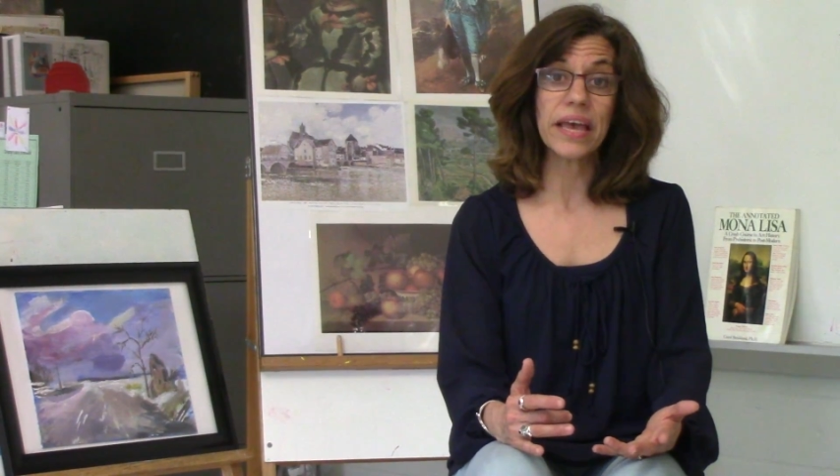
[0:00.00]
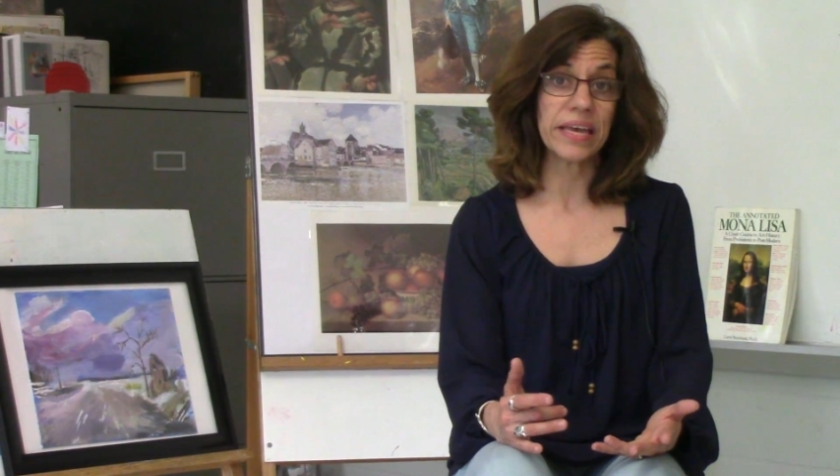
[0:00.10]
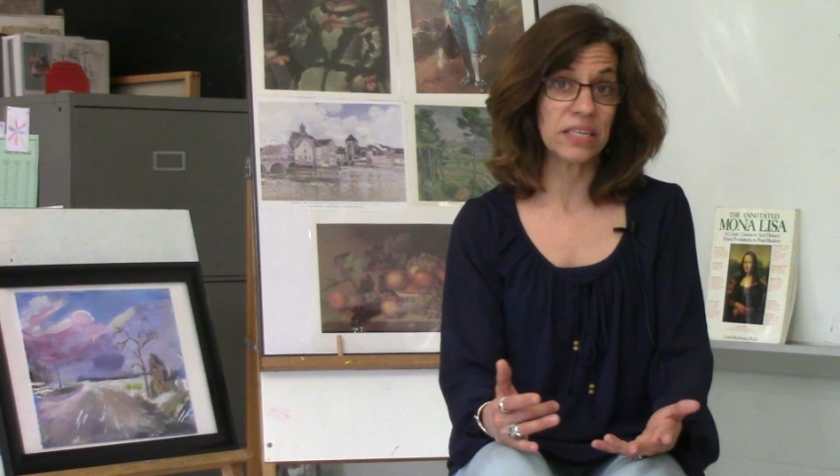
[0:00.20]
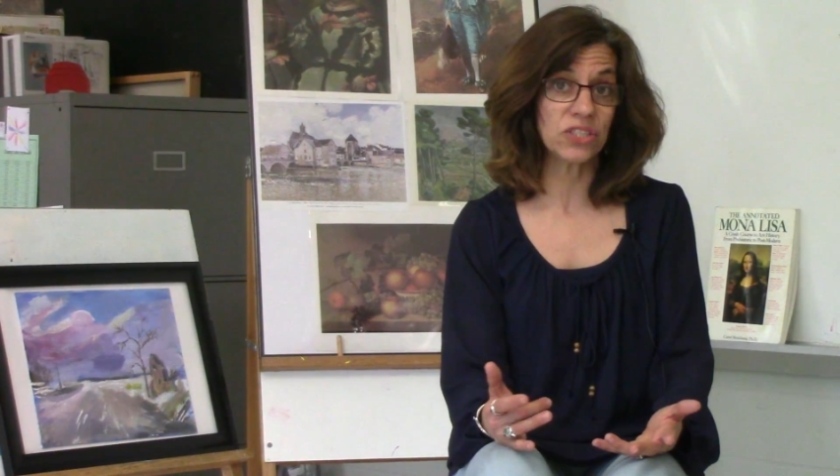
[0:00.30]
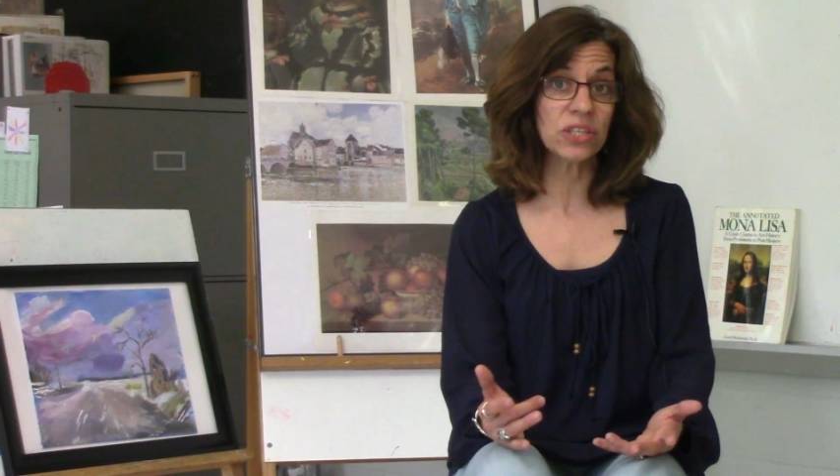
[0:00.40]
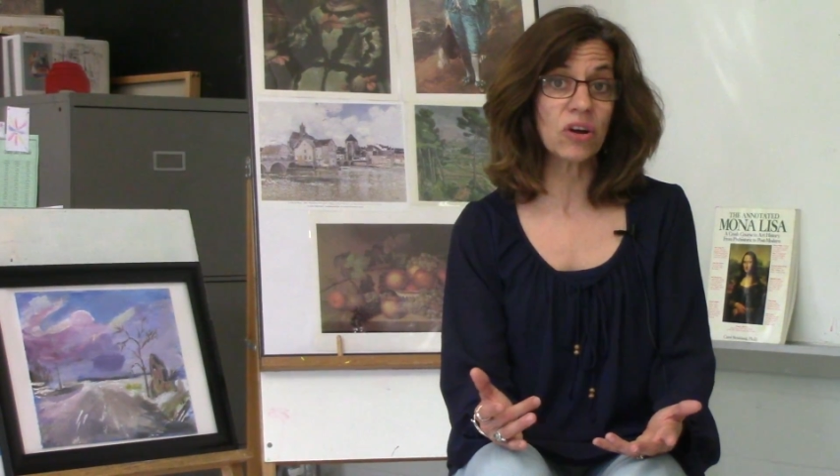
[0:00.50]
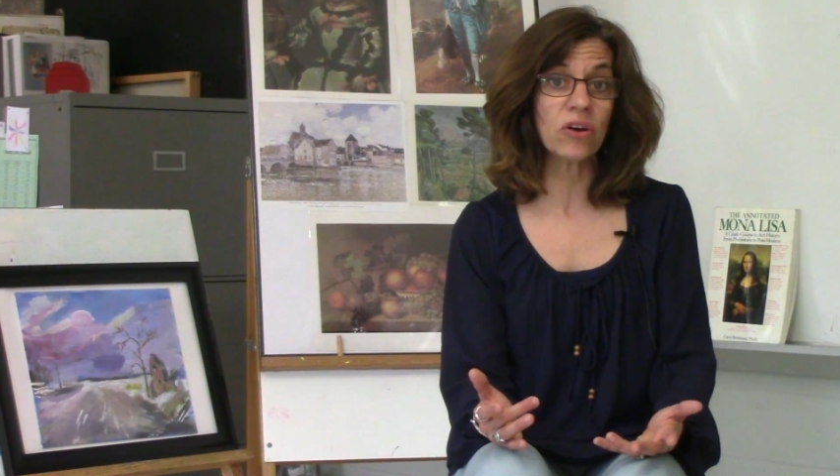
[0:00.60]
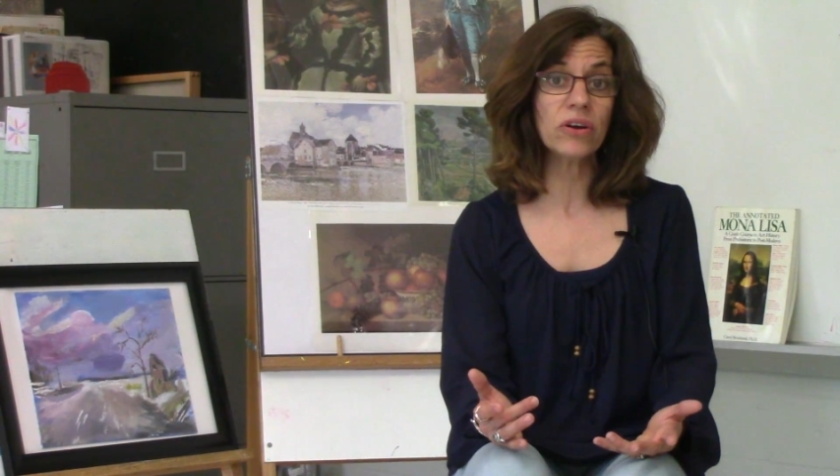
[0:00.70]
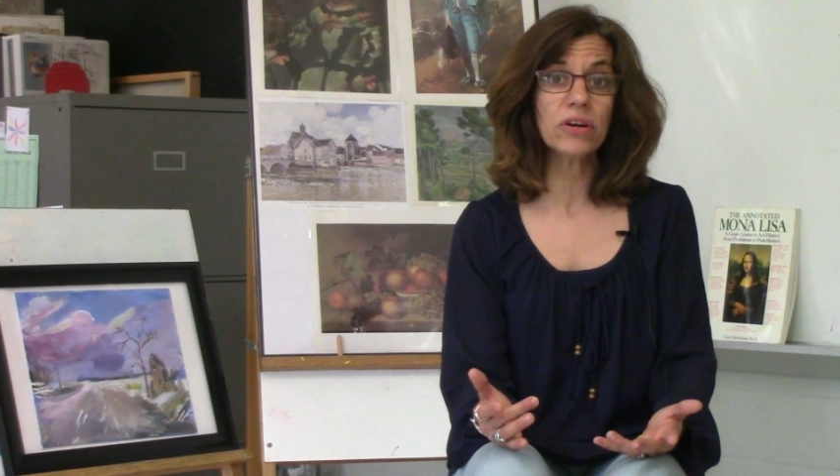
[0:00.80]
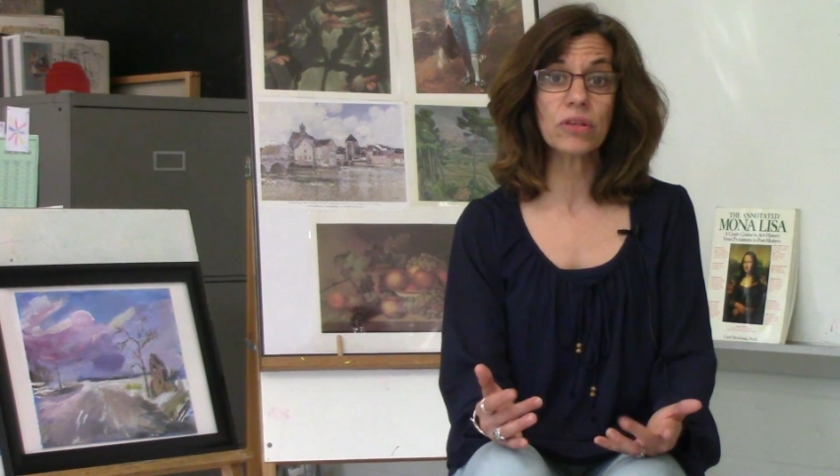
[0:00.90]
Ancient
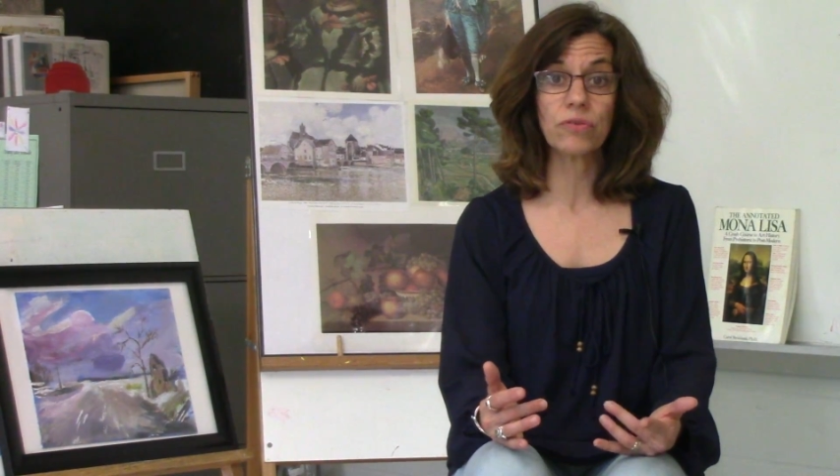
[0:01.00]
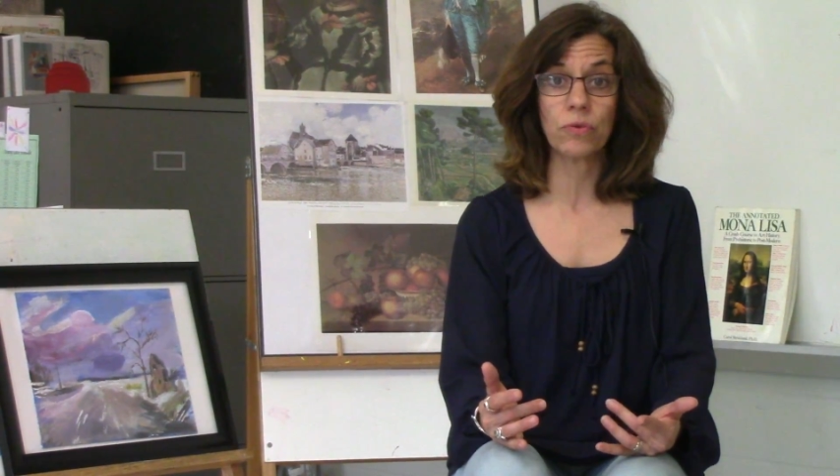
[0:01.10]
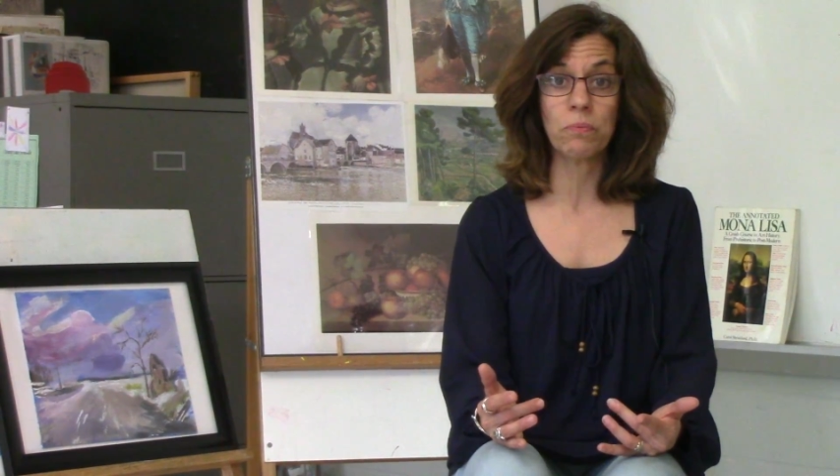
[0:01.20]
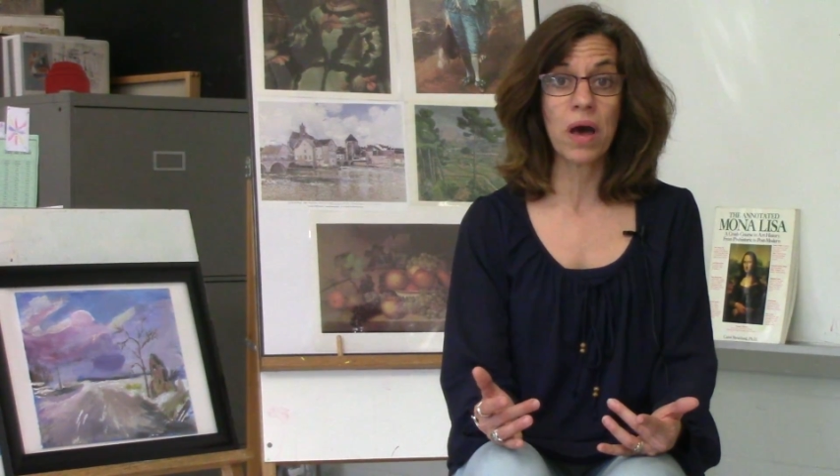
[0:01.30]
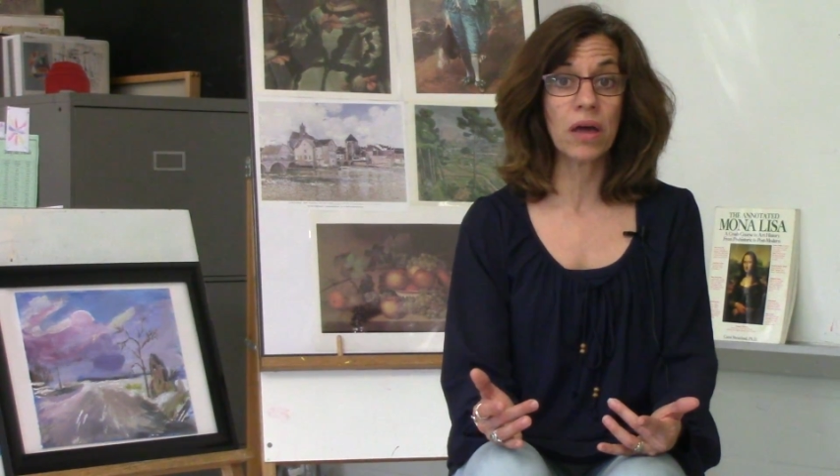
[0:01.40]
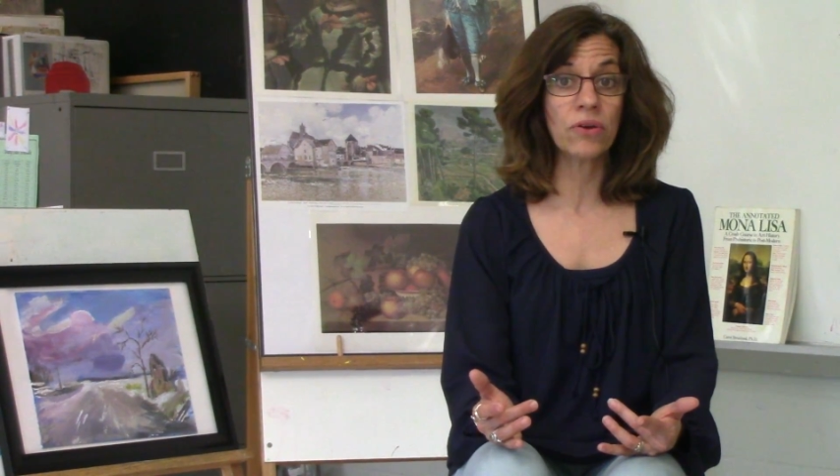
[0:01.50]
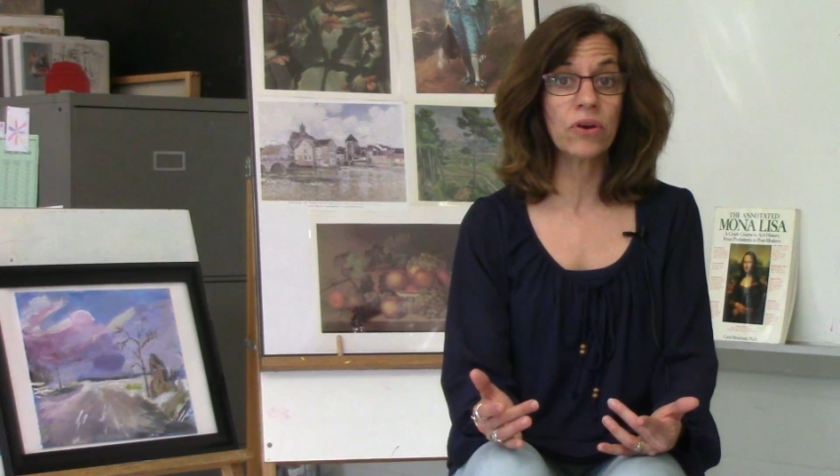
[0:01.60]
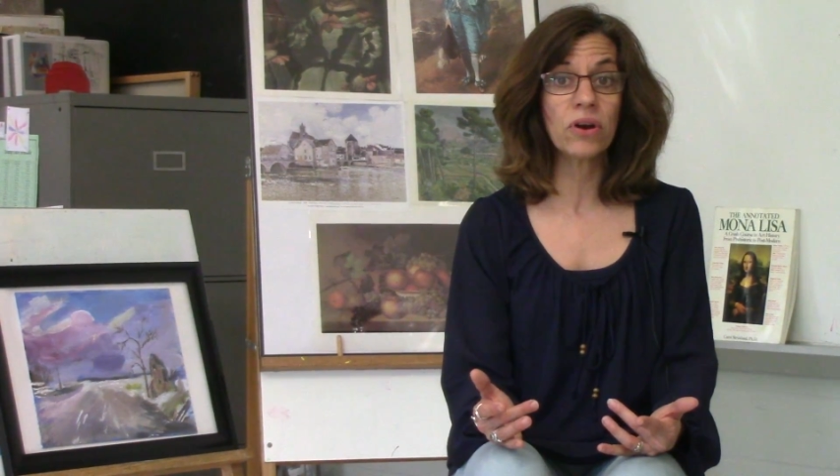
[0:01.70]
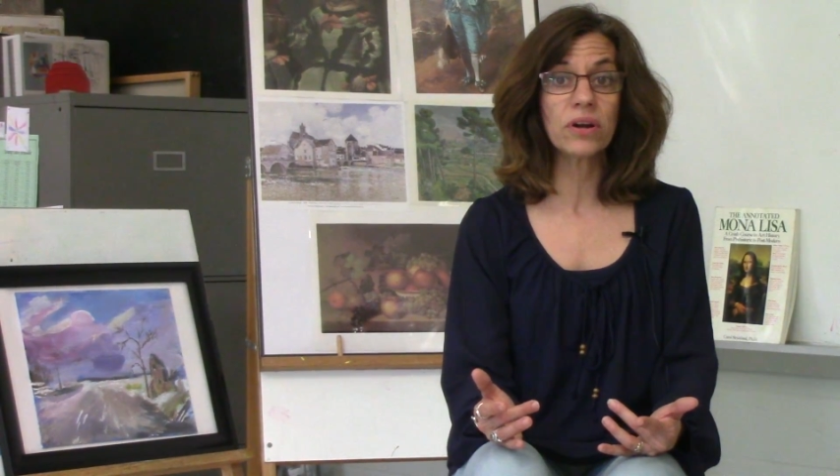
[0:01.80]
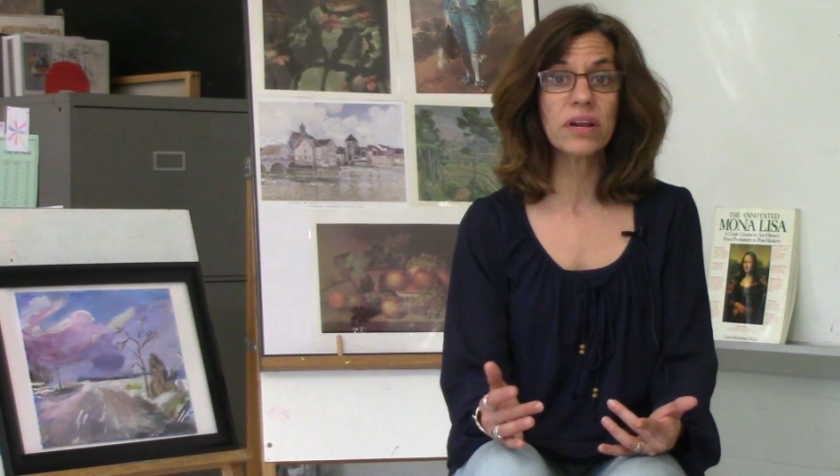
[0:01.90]
art through modern
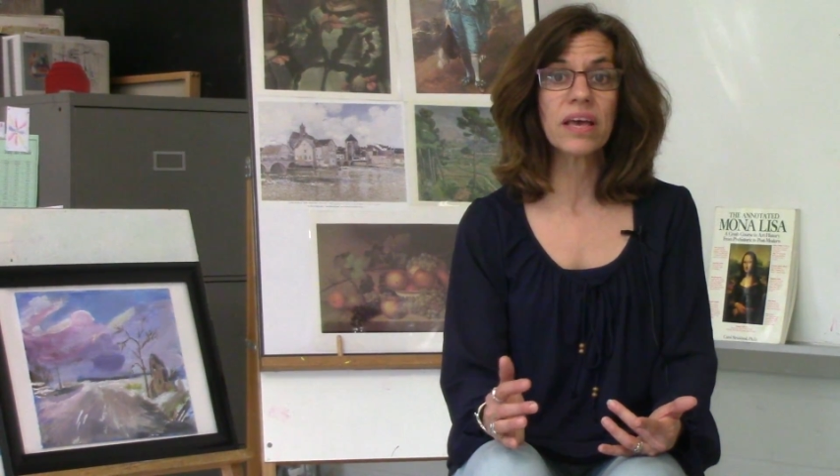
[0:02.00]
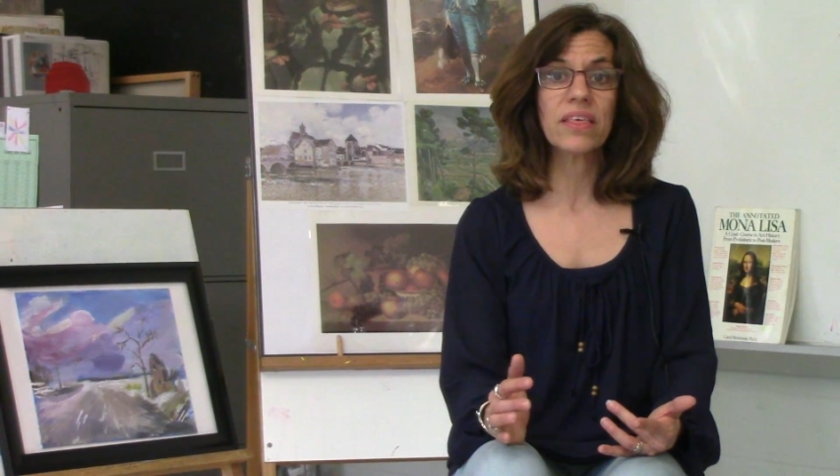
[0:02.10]
art,